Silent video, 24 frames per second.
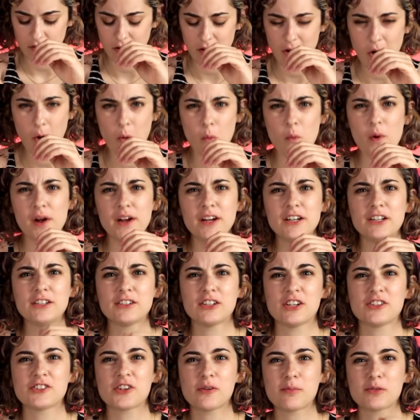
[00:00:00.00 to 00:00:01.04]
Oh,
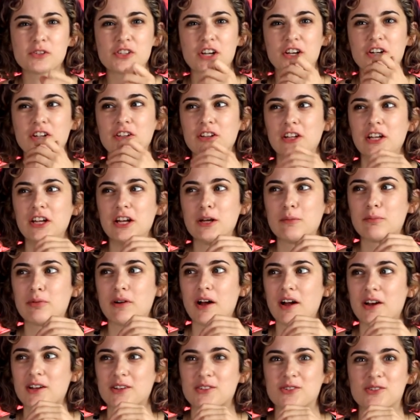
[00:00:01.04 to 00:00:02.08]
weird. Tastes almost like cleaning
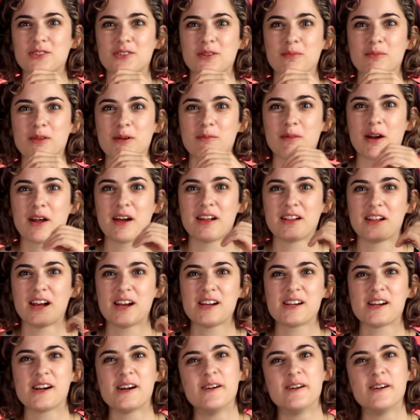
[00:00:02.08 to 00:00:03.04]
products or something, but I like